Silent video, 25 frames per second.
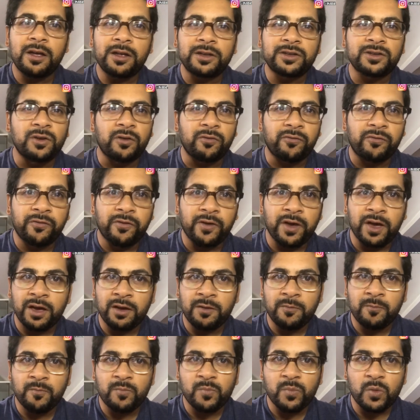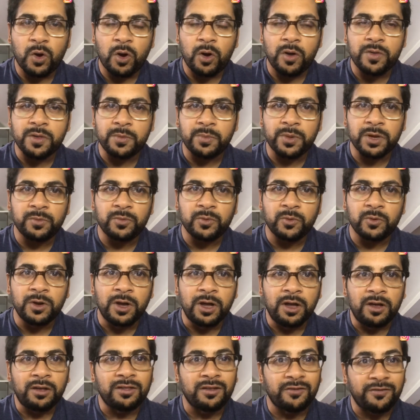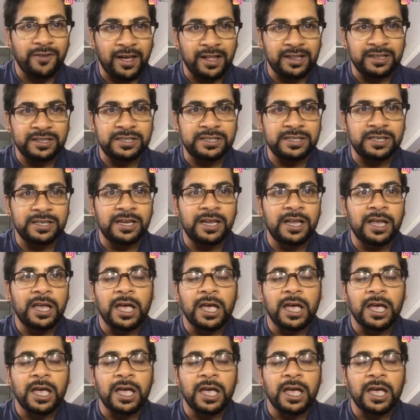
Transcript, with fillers: it's not fair on the people, the fans,